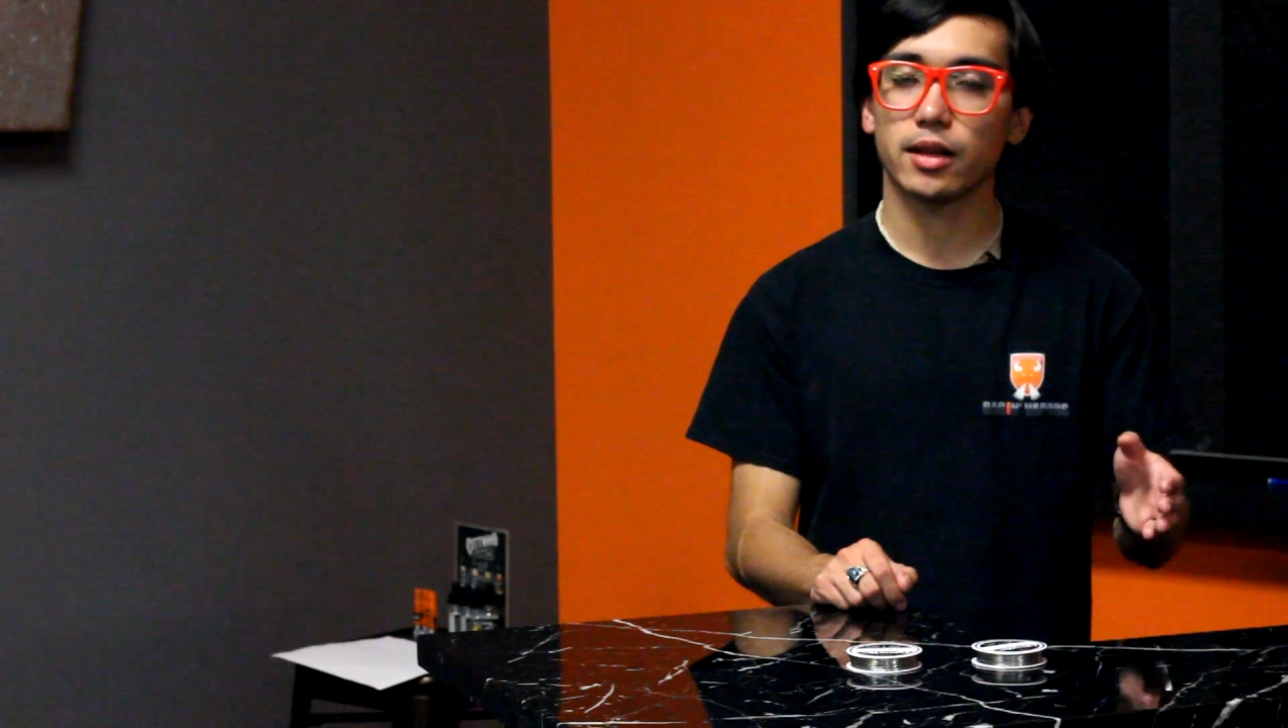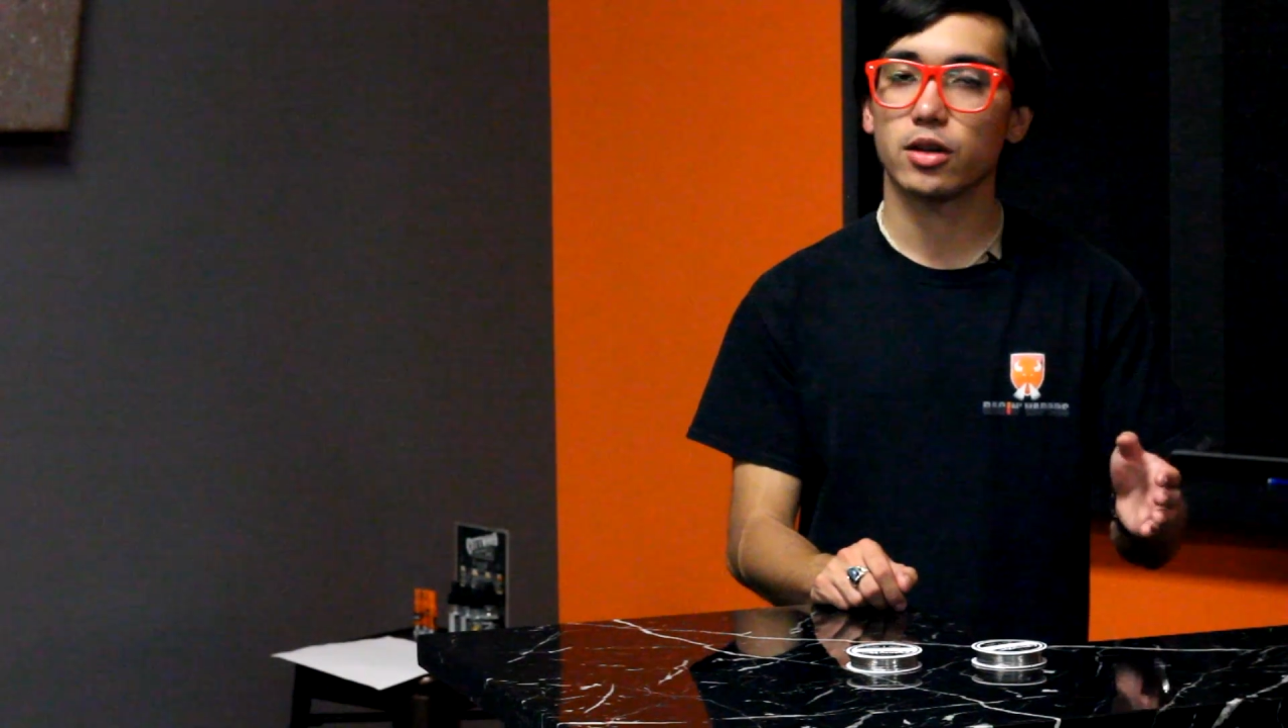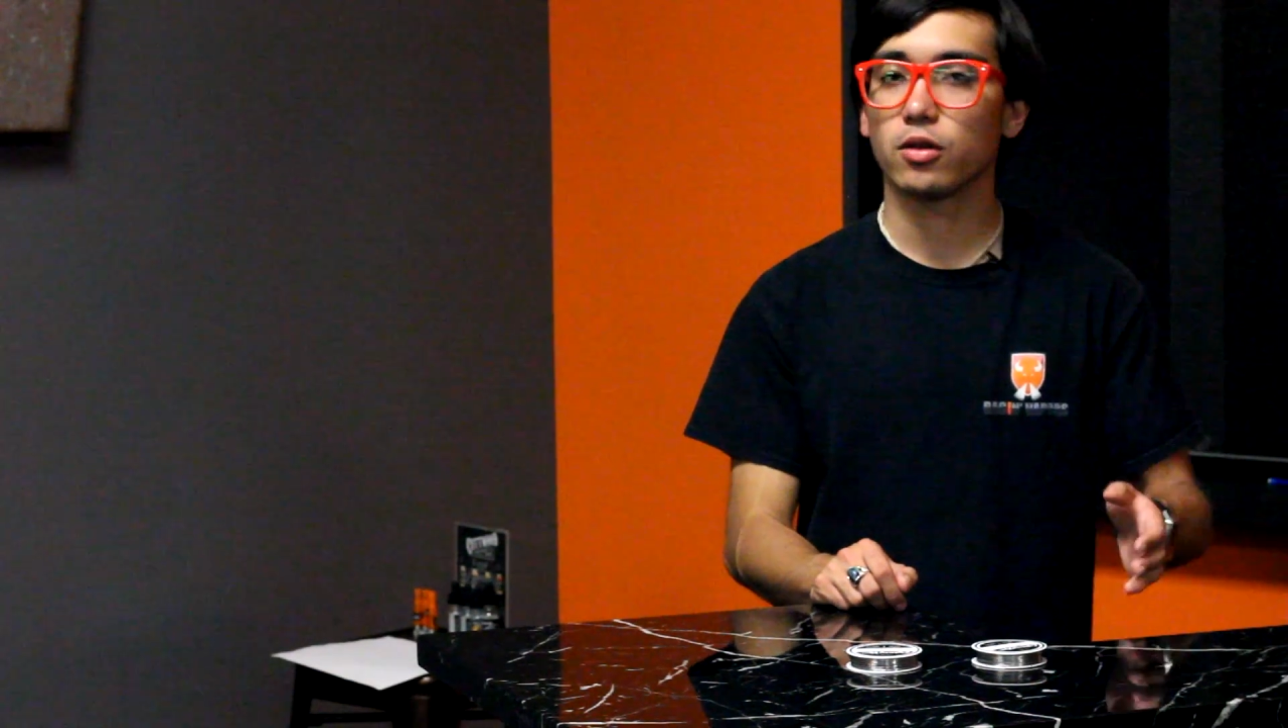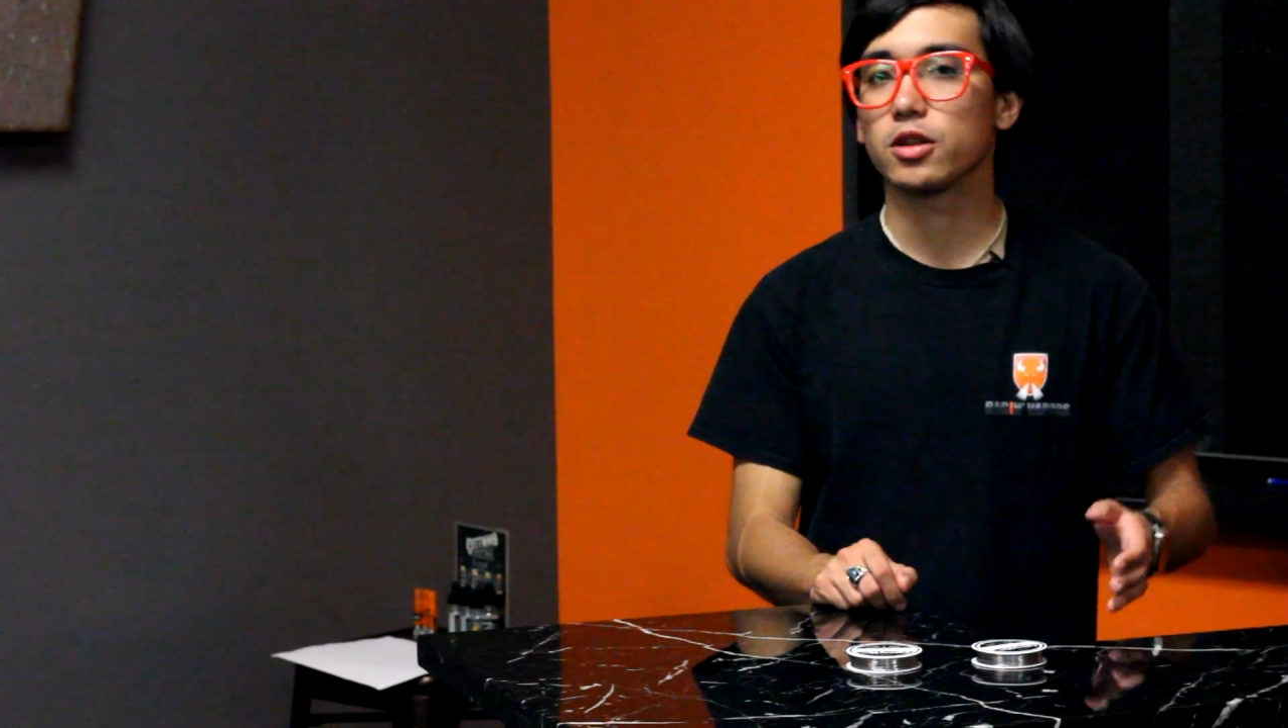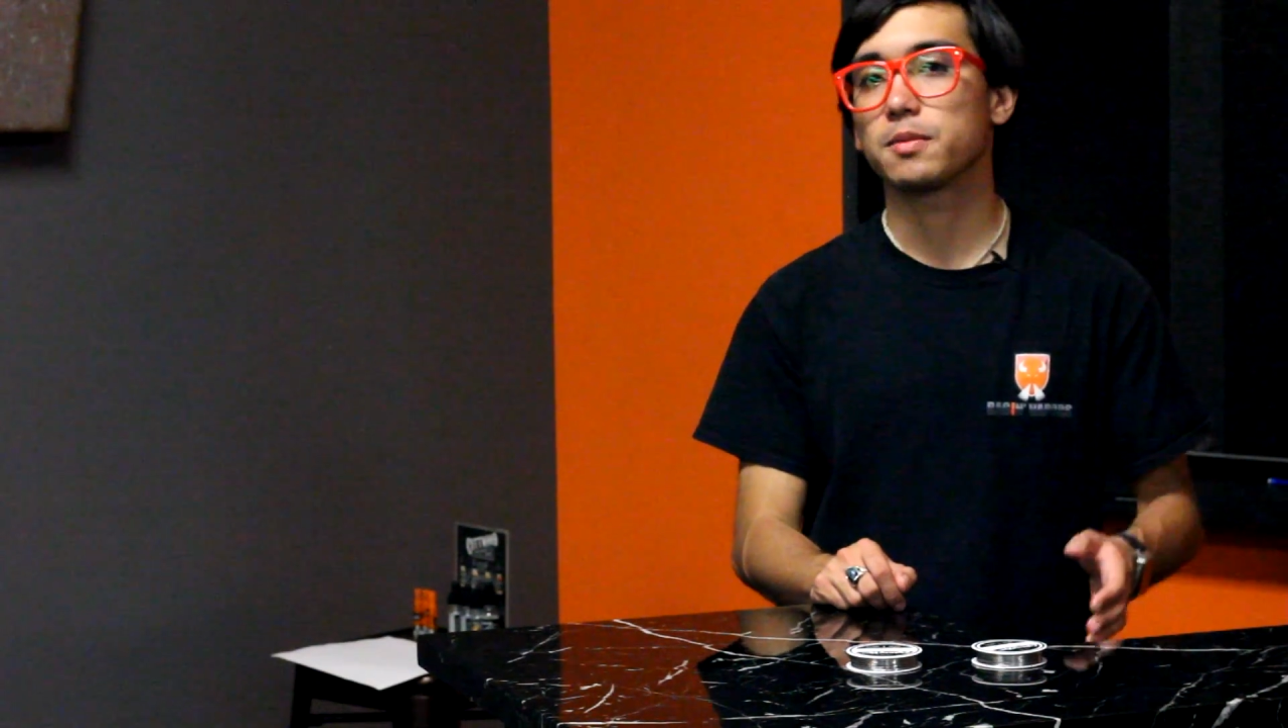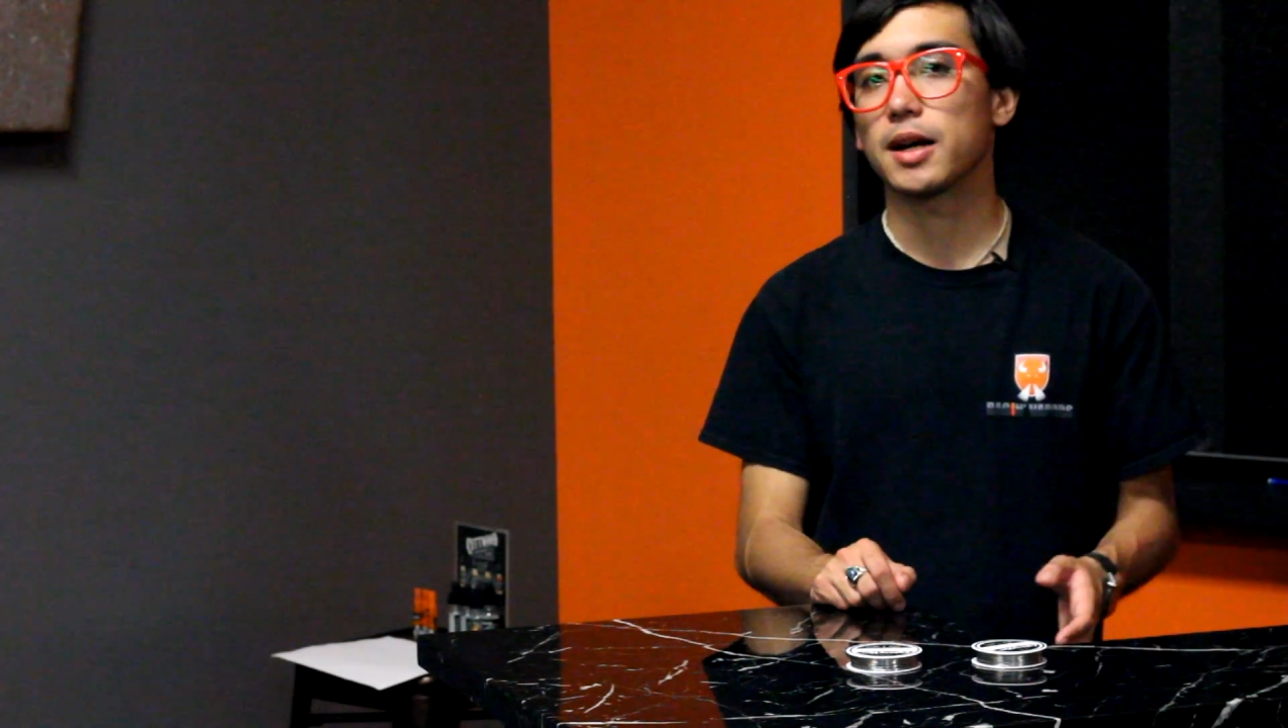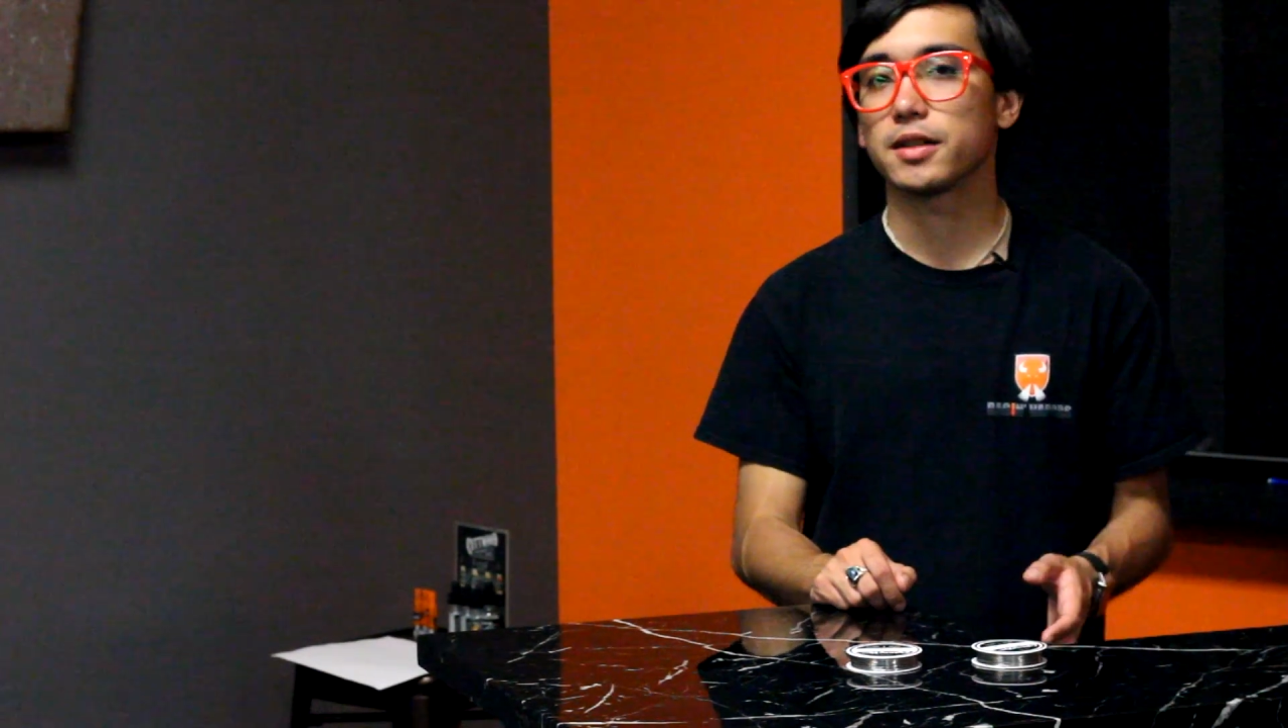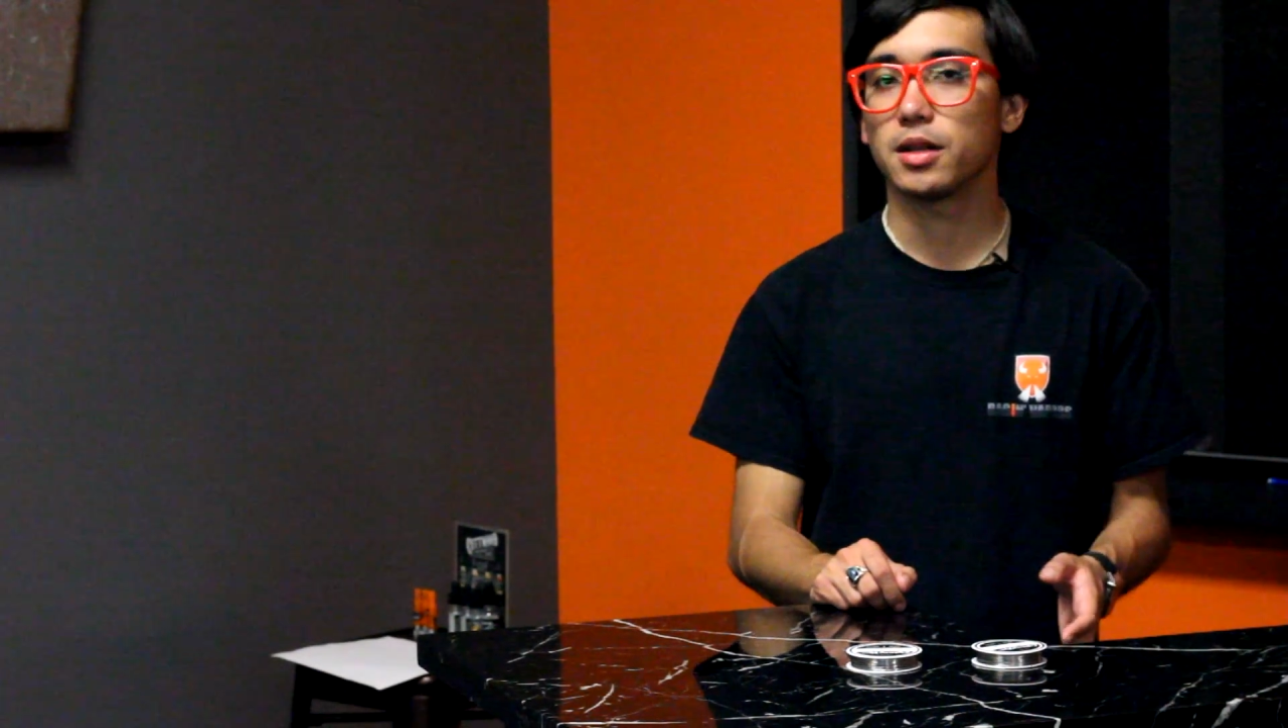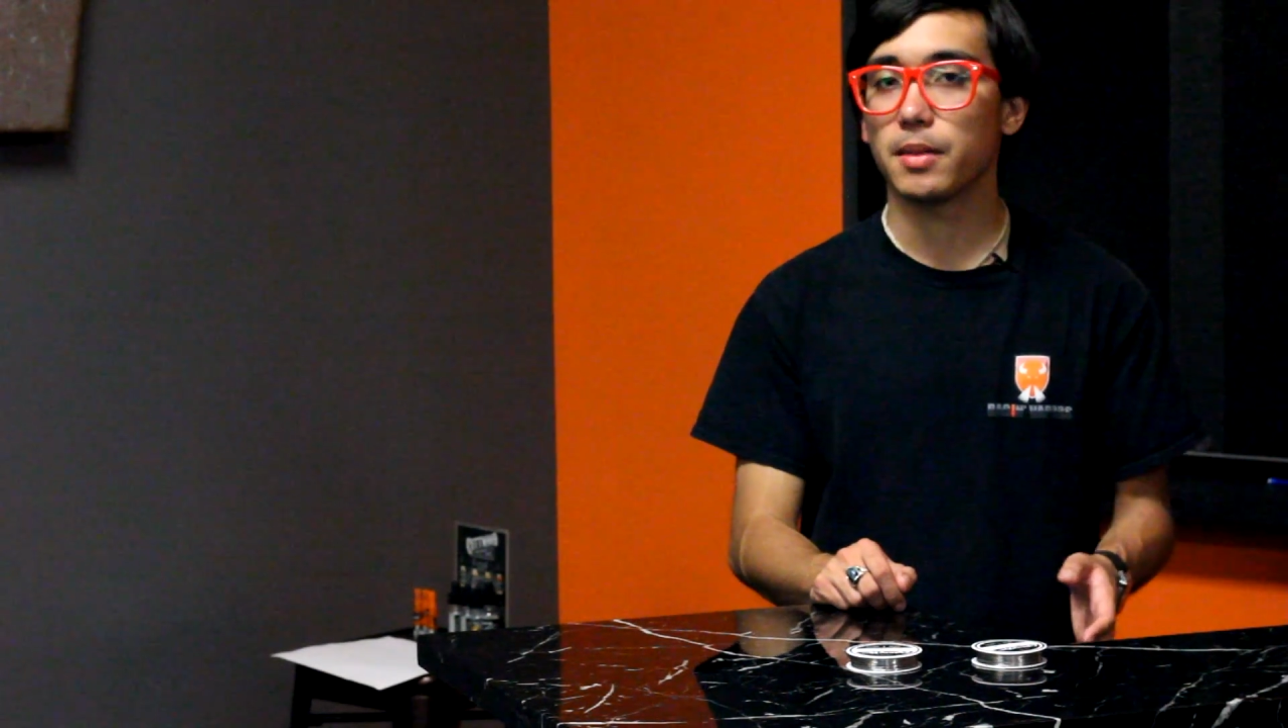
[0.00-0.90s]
corresponds to the